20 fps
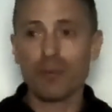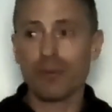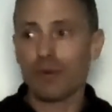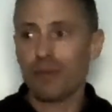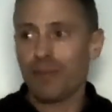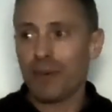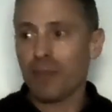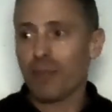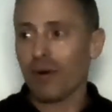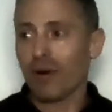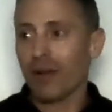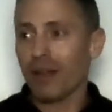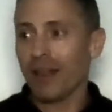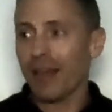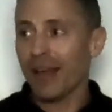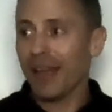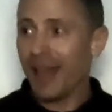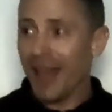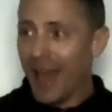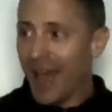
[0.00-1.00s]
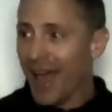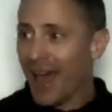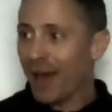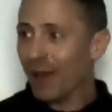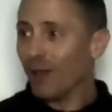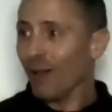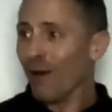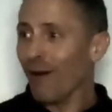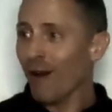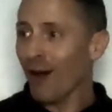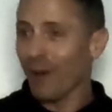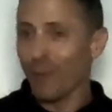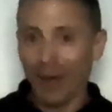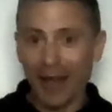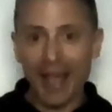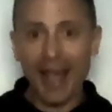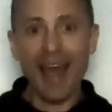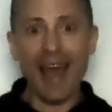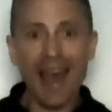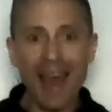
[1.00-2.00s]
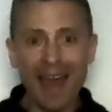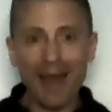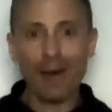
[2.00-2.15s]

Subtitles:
When people are like, "Hey, aloha," I'm like, "Hey,